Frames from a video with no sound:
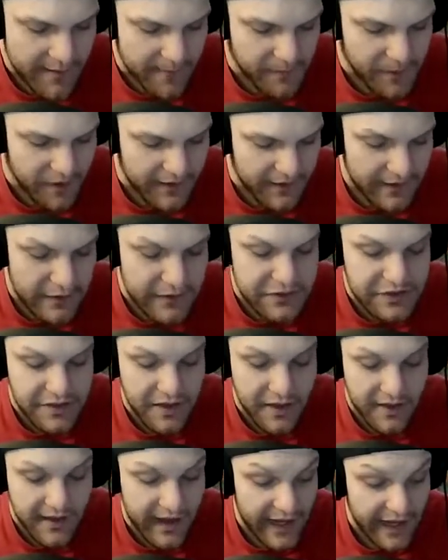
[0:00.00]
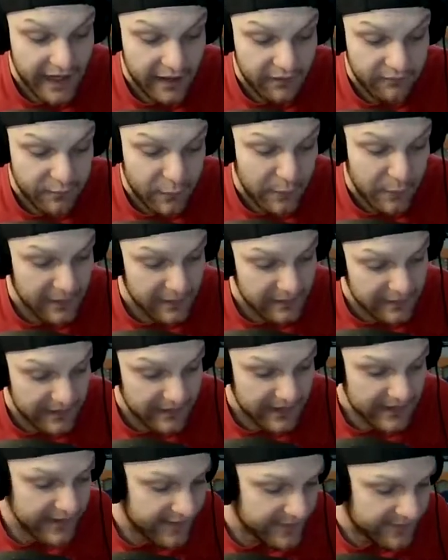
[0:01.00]
Mark and John A in fourth.
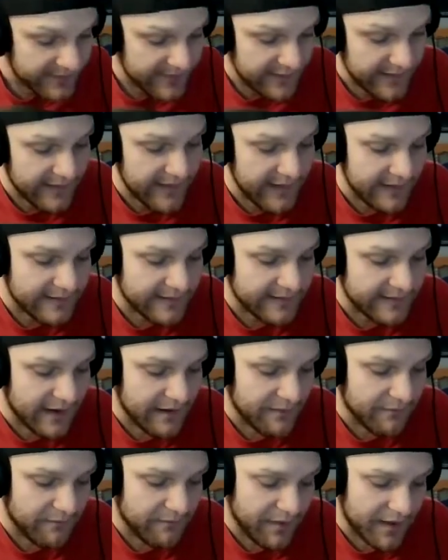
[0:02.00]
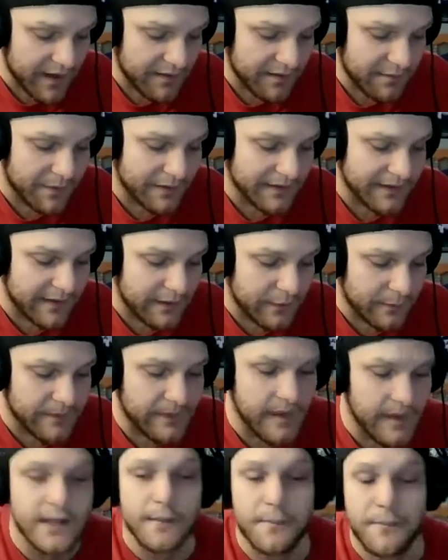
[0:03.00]
And Easy and Anisa in fifth, but they do
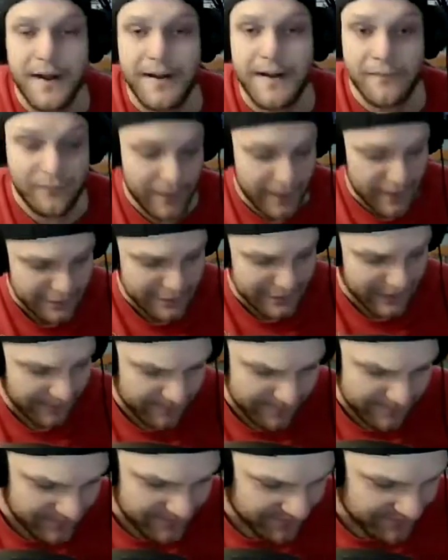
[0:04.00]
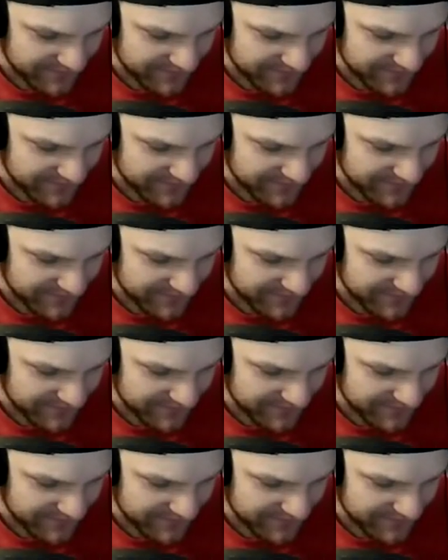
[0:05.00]
celebrate finishing.